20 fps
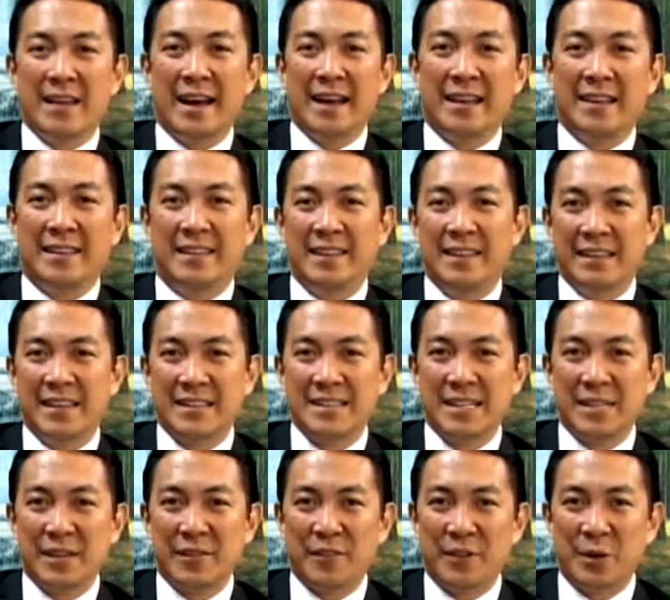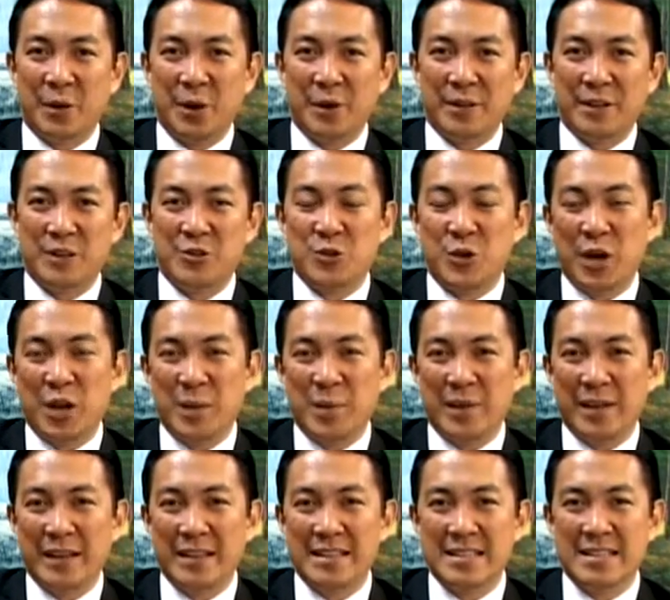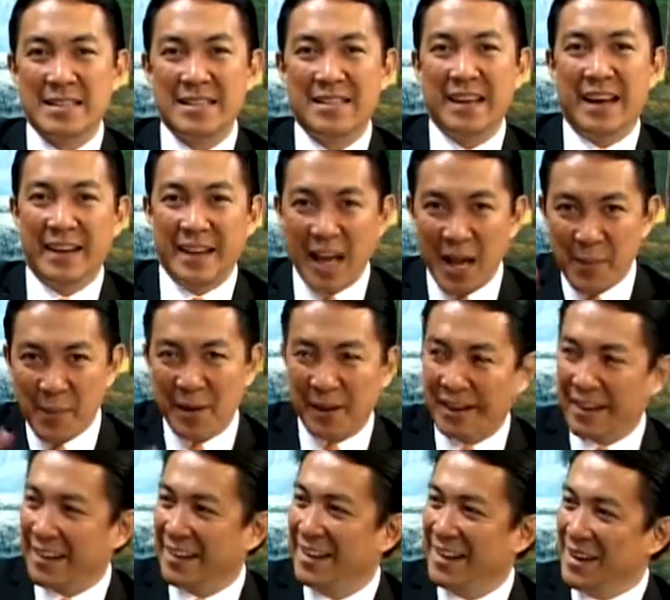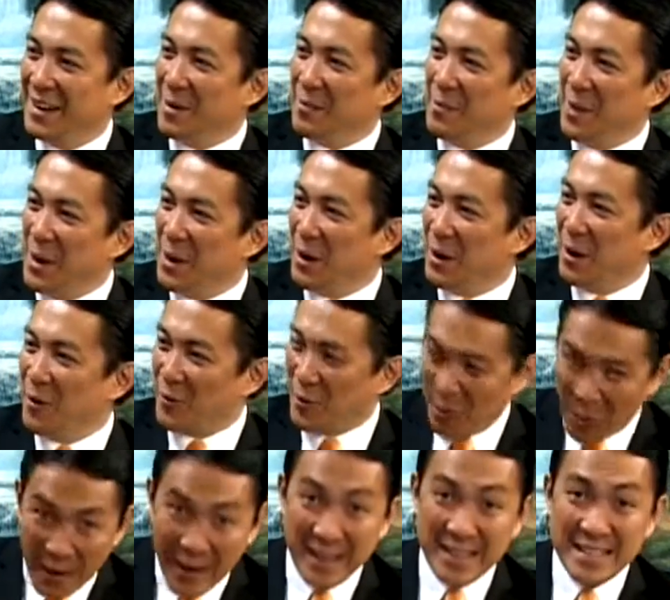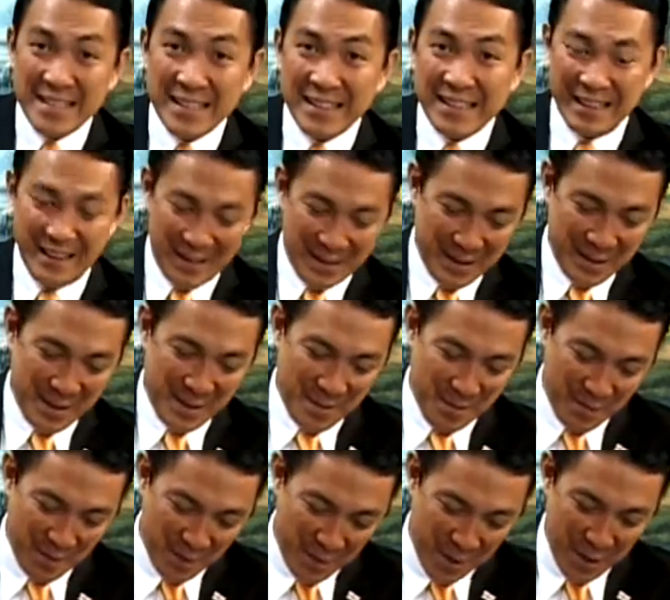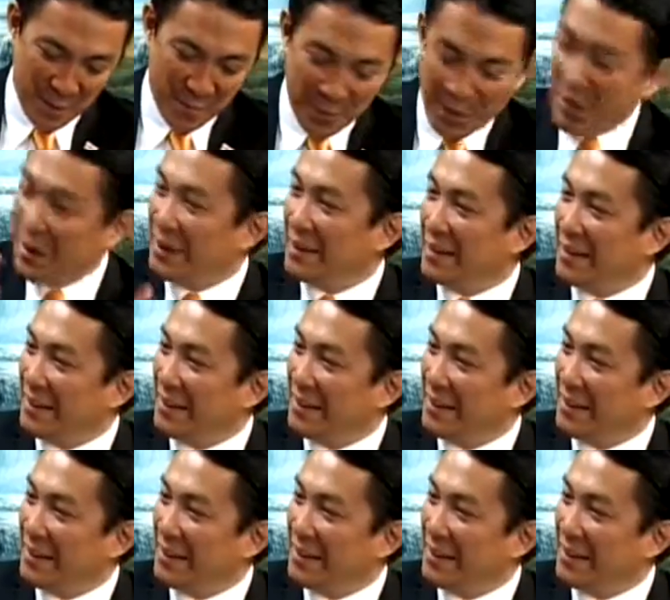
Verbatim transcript: the ideal city of the North. And joining me is the dynamic mayor of Cauayan City, Mayor Bernard